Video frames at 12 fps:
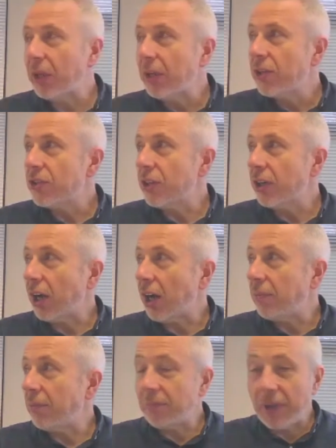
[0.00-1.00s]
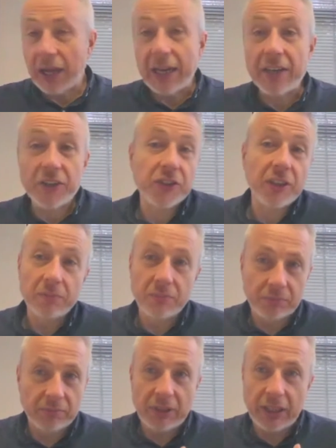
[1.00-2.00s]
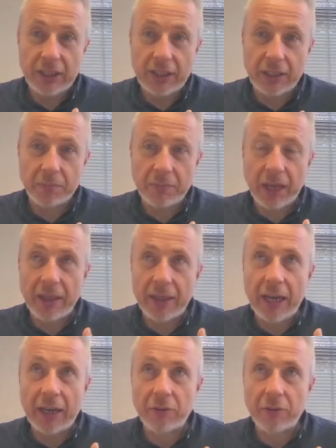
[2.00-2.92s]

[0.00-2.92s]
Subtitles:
So I'm an editor, and that